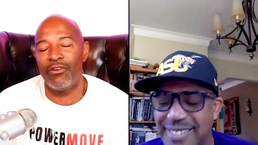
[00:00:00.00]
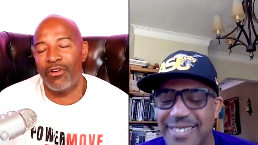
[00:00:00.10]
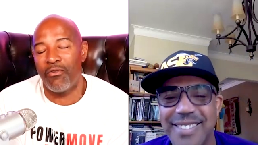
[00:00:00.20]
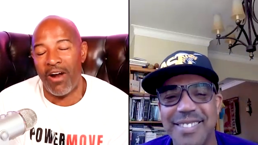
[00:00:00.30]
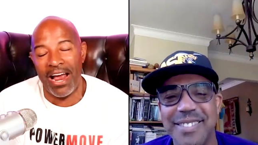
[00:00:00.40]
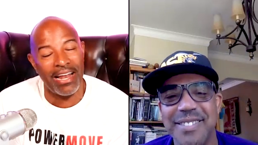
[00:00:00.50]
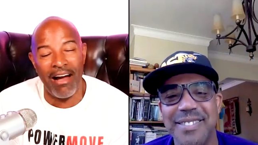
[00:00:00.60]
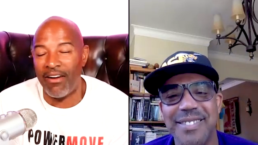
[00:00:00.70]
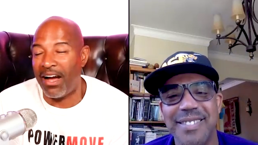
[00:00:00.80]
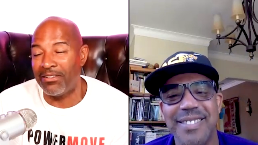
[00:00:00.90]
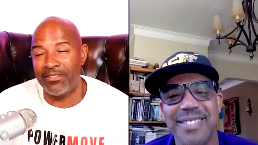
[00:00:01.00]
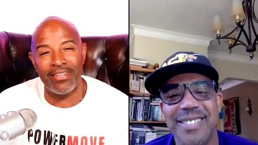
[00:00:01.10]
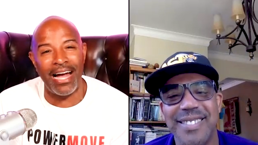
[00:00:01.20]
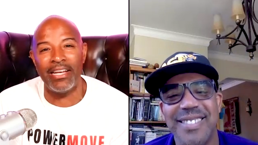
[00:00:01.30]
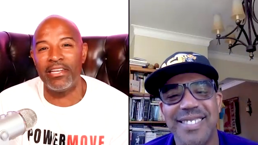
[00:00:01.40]
Speaker 1: You're right. I, I
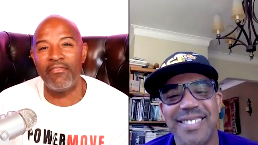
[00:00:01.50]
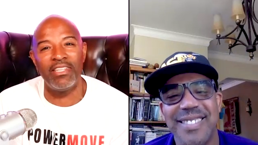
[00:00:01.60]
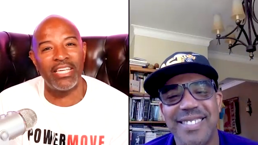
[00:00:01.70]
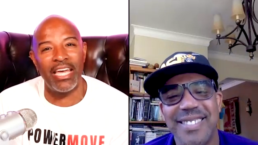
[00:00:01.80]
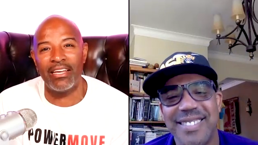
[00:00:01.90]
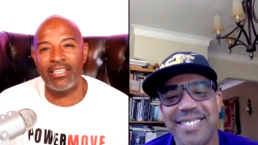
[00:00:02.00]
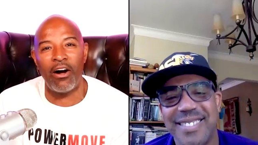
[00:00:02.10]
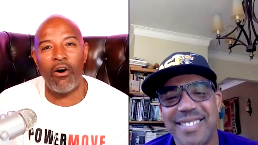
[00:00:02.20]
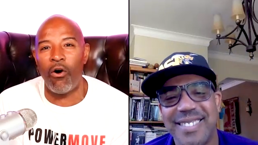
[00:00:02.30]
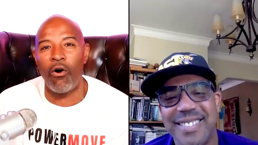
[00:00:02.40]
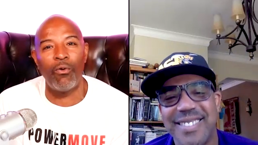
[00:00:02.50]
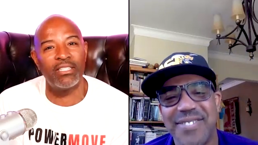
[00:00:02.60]
I didn't even take it. Y'all always